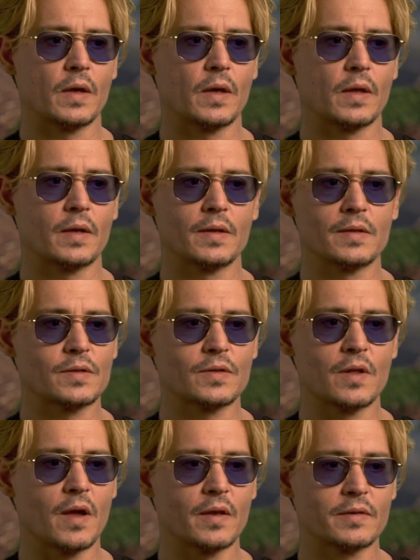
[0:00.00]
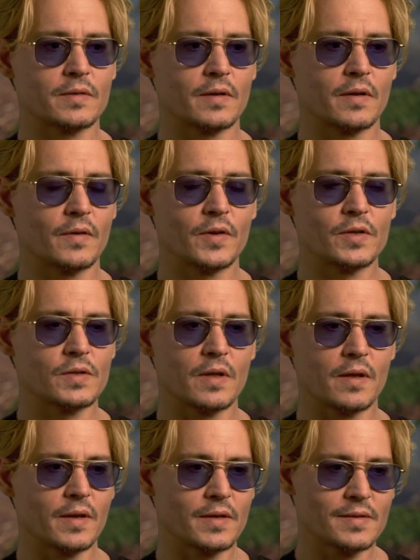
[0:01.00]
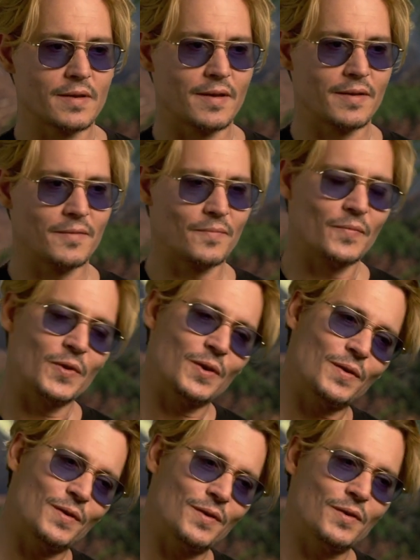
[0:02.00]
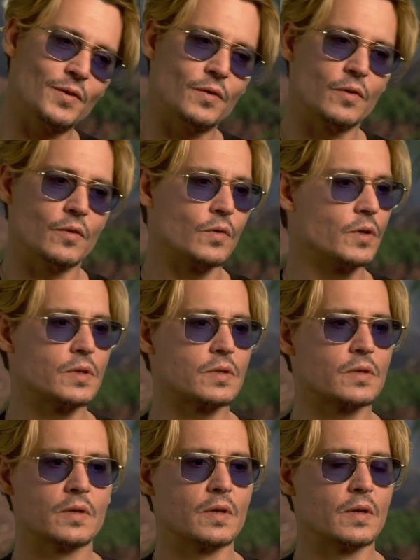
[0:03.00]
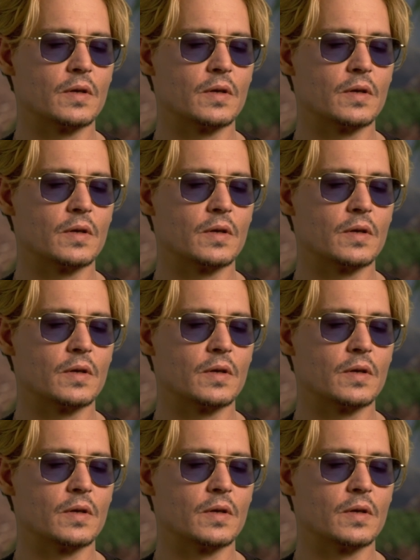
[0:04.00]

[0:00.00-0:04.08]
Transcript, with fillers: and he's not, uh, he's not, he's not, you, you know, he's